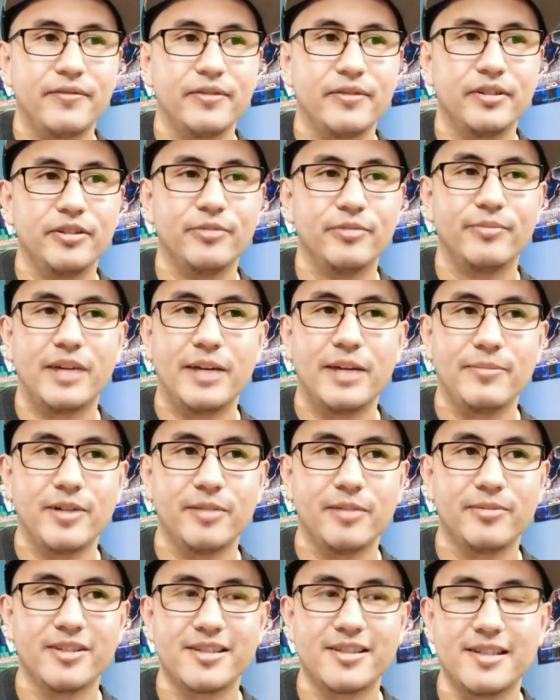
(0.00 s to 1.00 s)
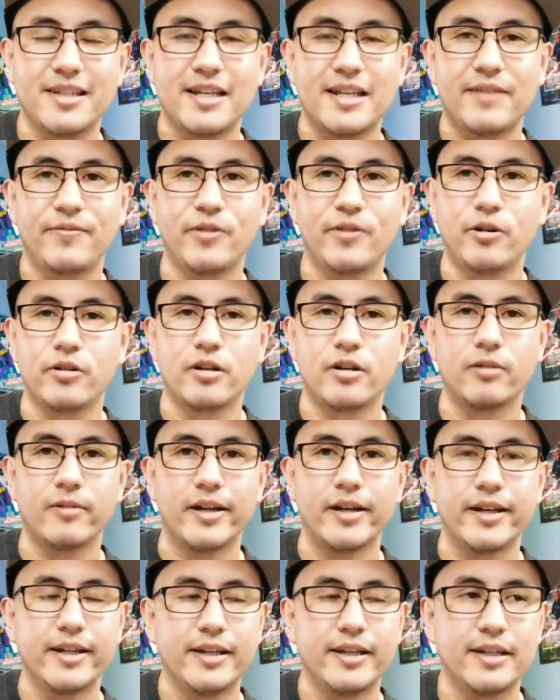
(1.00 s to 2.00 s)
you might be able to see that phone
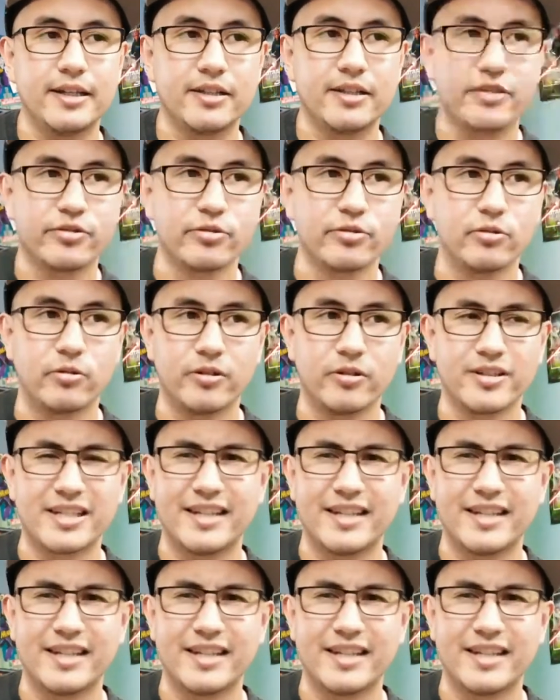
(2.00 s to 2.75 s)
already in stores.